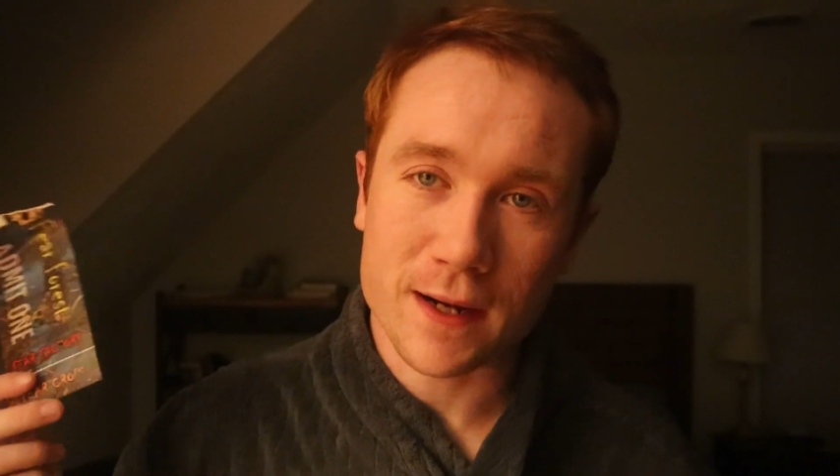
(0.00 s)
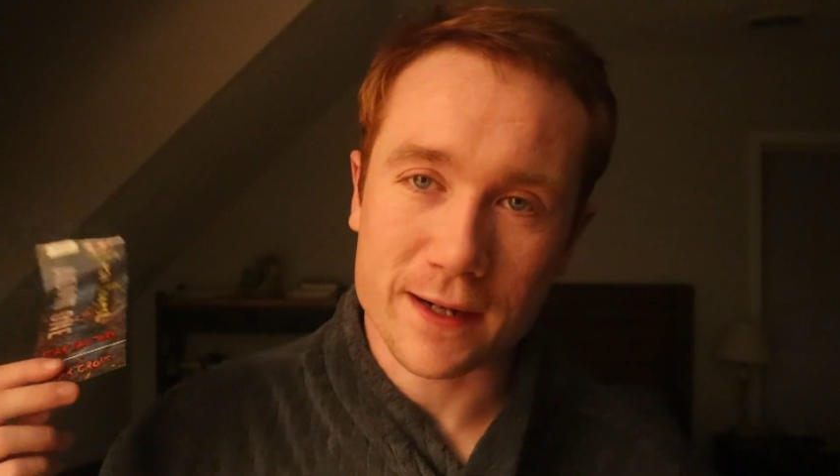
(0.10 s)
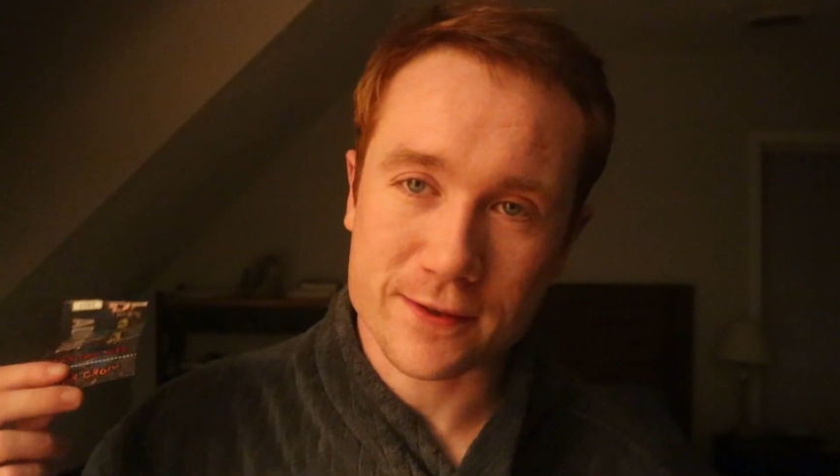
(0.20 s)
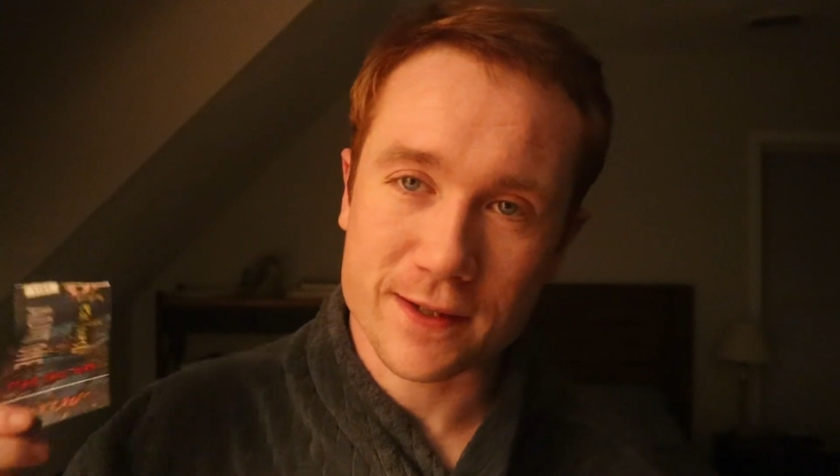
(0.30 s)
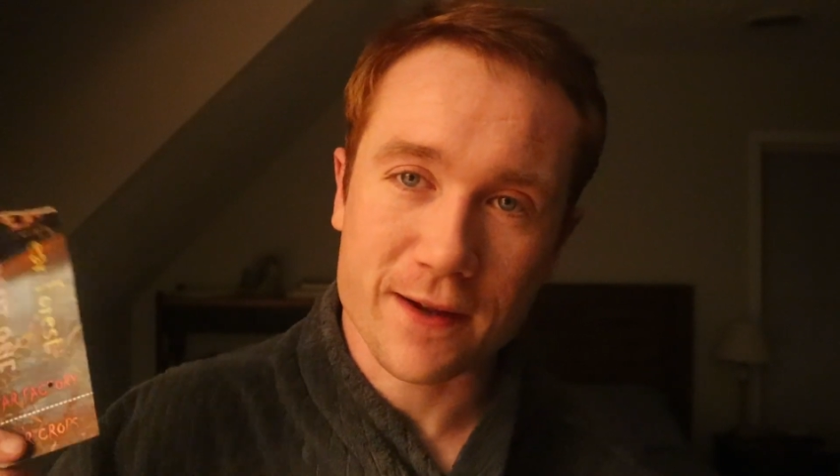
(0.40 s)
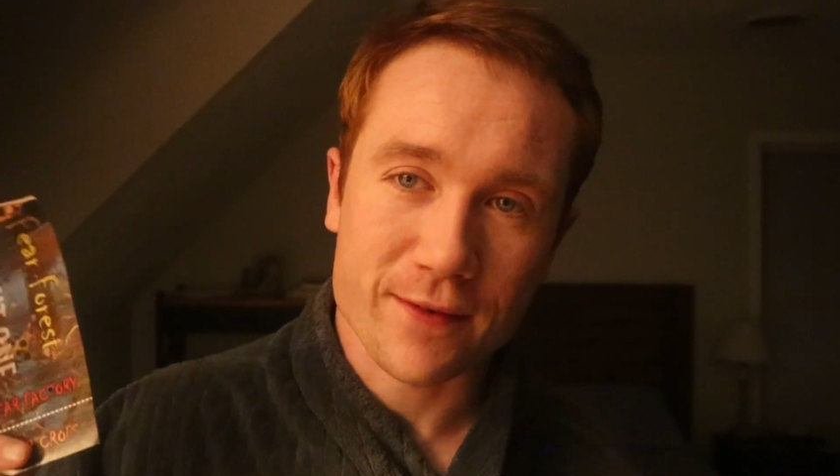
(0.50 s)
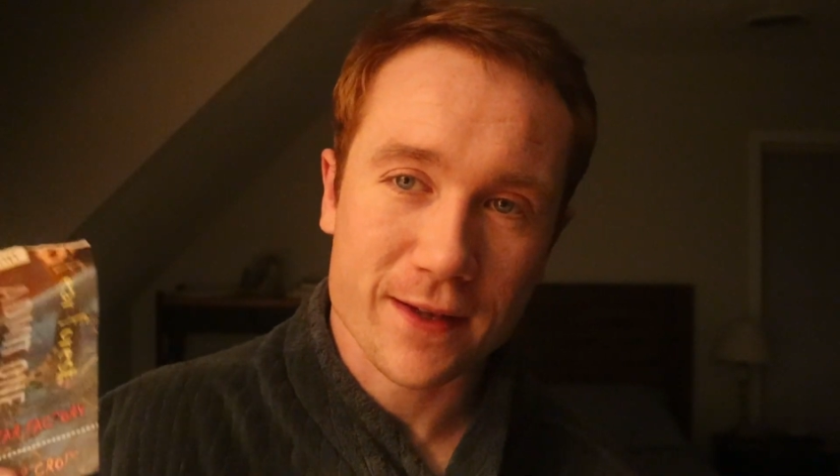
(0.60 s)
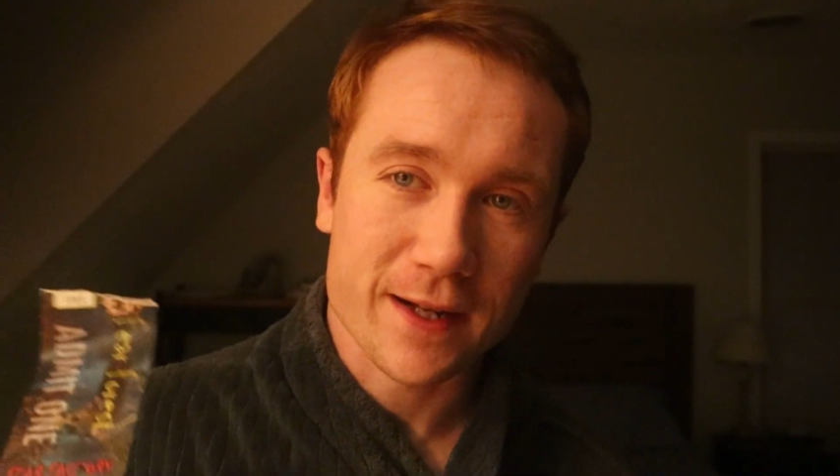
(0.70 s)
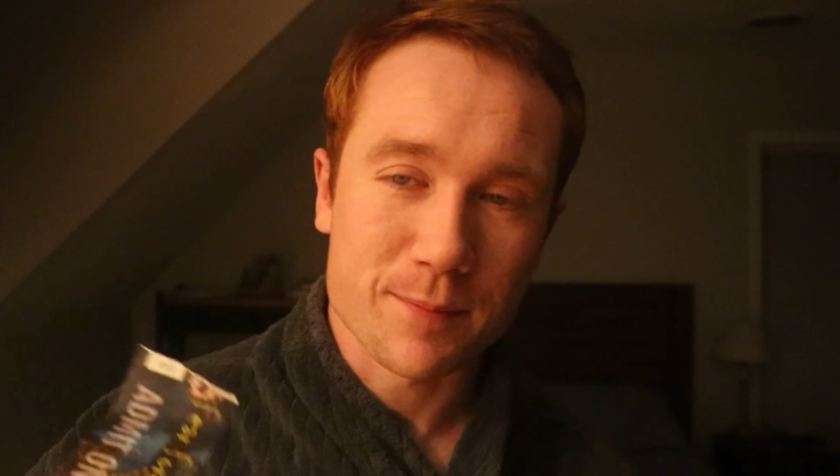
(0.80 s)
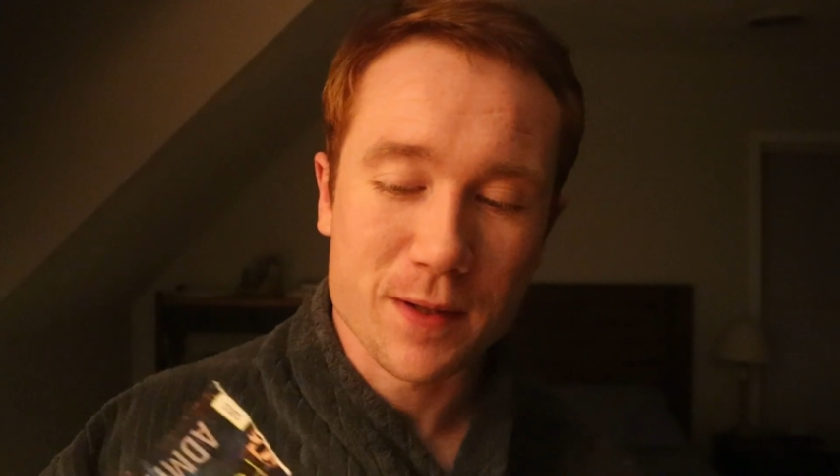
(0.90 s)
actually have a
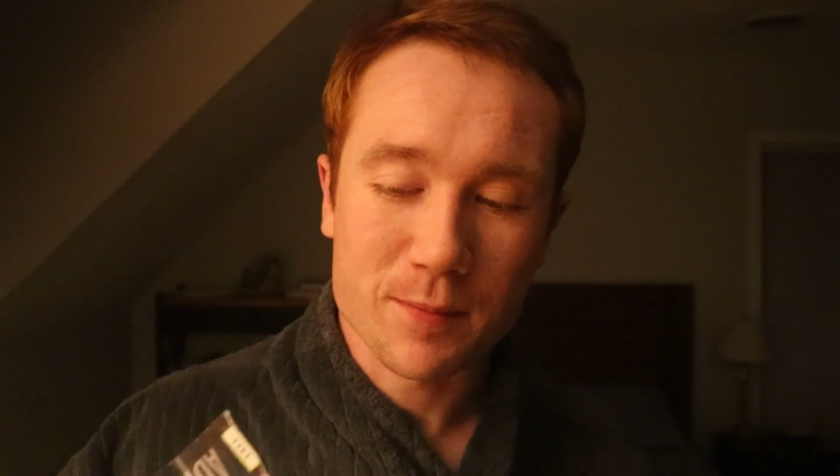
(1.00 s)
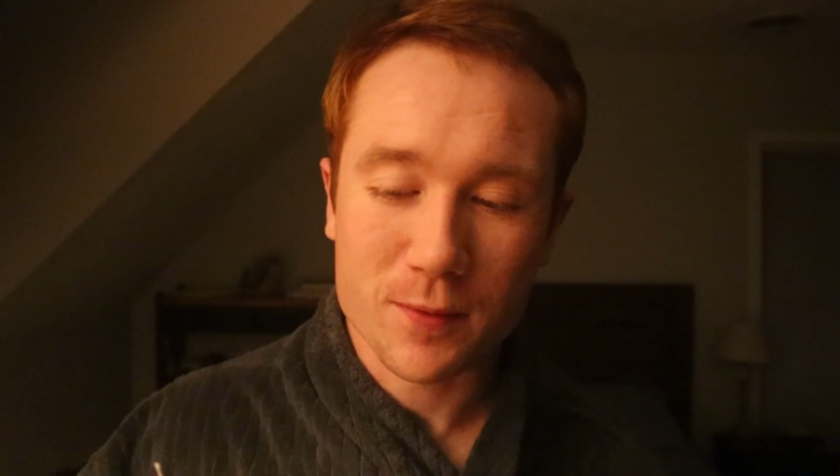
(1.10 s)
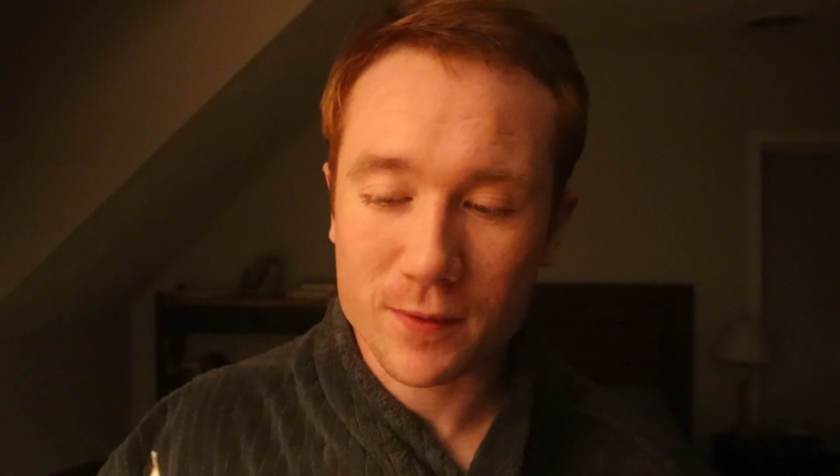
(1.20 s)
lot of people,